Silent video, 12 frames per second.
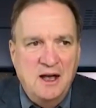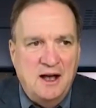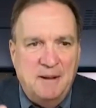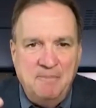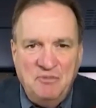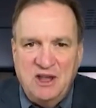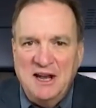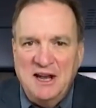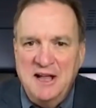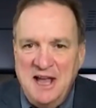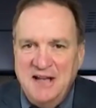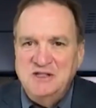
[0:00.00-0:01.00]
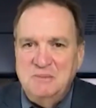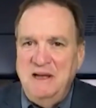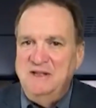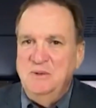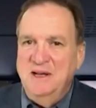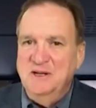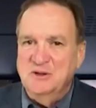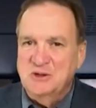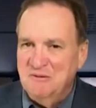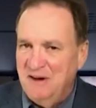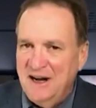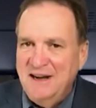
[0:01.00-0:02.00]
um, get in a headspace we can
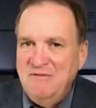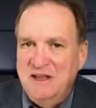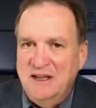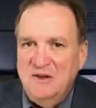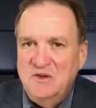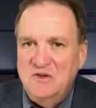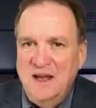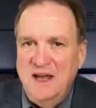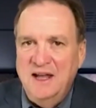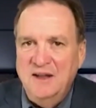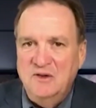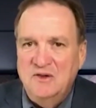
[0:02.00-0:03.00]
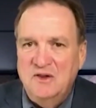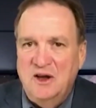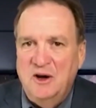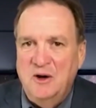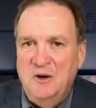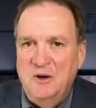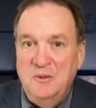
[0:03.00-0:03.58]
survive this. And so